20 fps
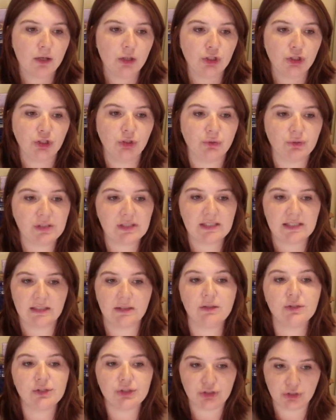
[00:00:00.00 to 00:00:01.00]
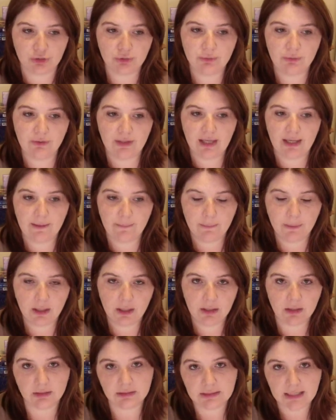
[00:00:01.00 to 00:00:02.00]
You still do them
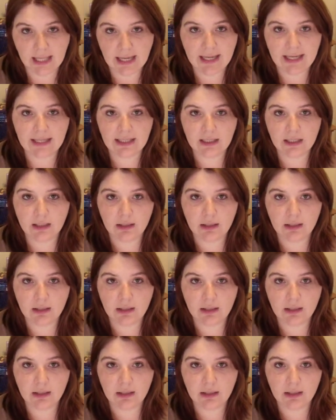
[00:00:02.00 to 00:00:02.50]
like